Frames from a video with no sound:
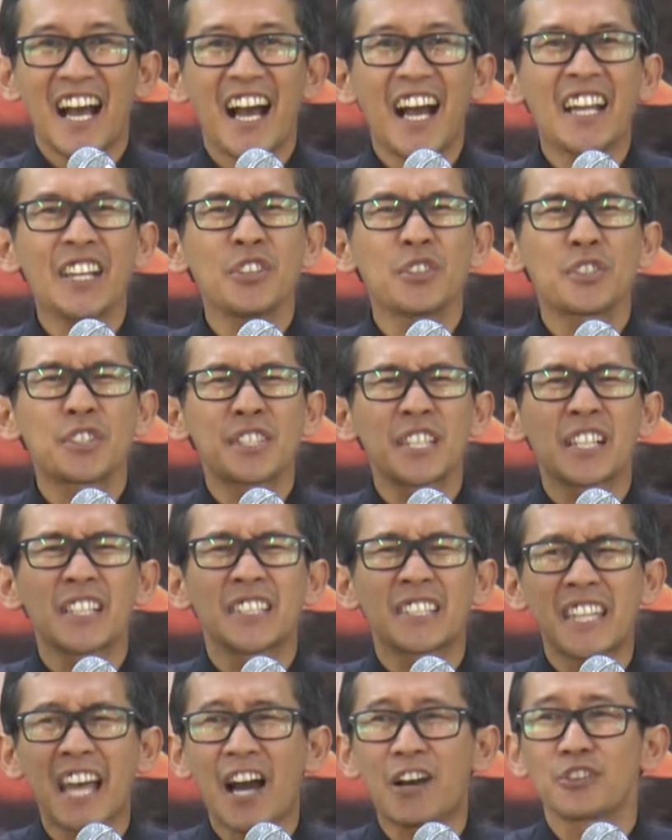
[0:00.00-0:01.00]
Are you still
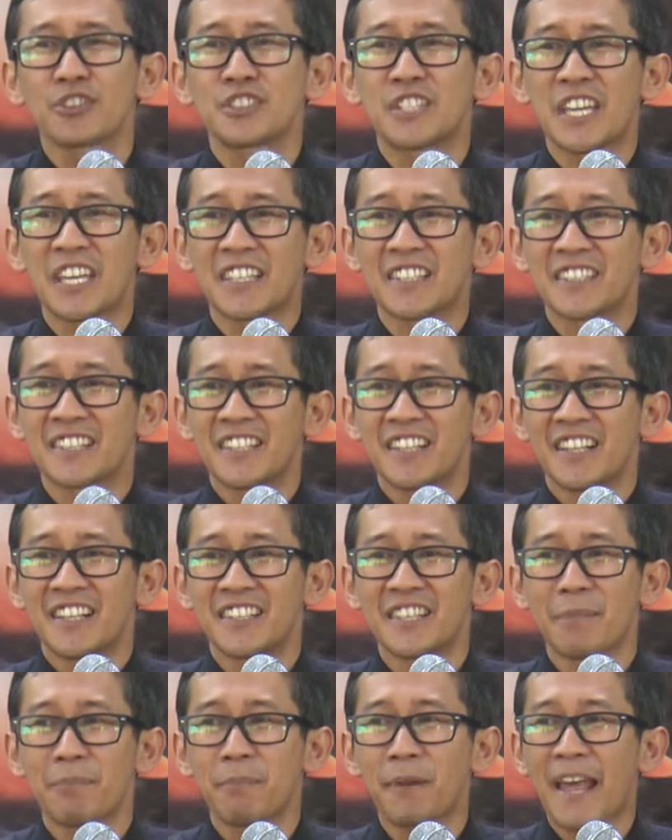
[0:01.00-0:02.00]
doubting
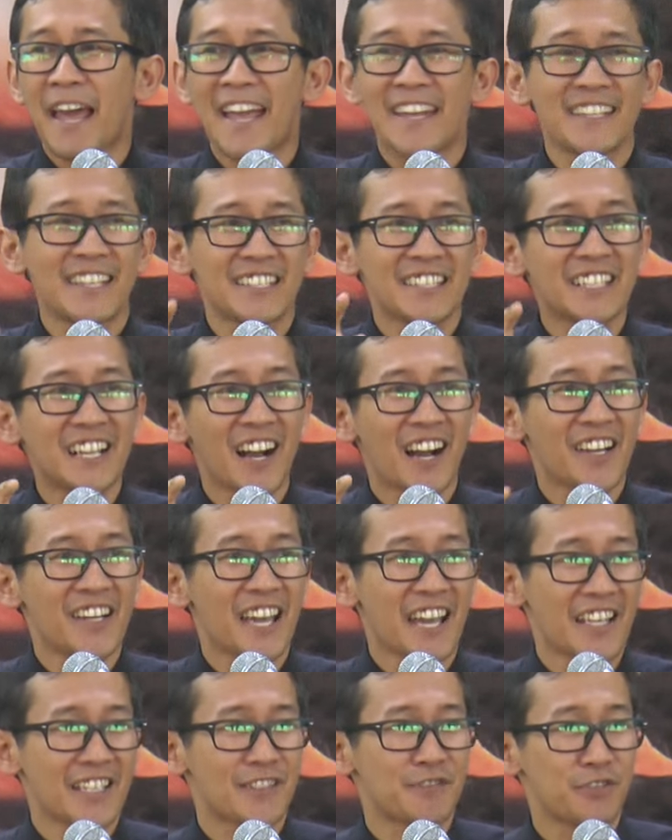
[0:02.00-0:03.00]
the plan that God
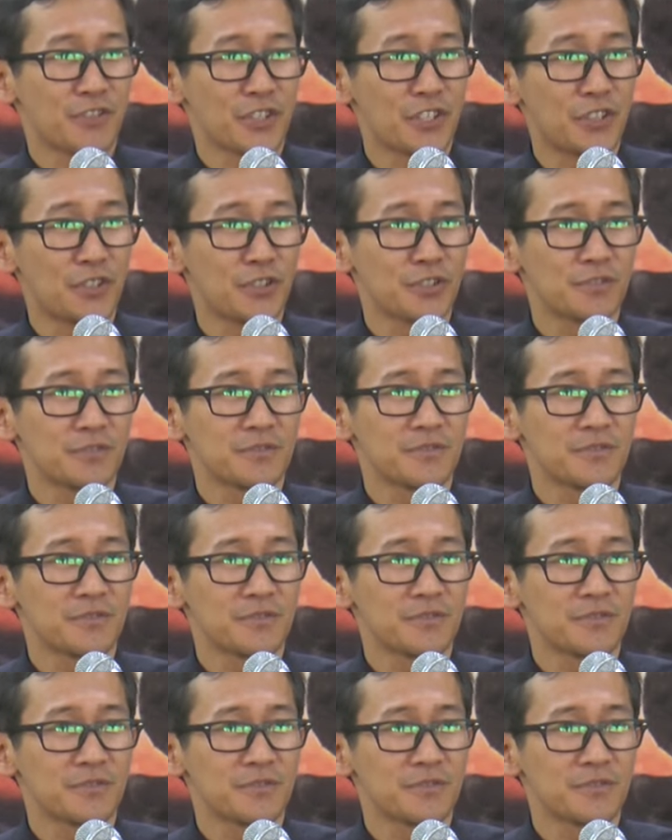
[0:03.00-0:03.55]
has for you?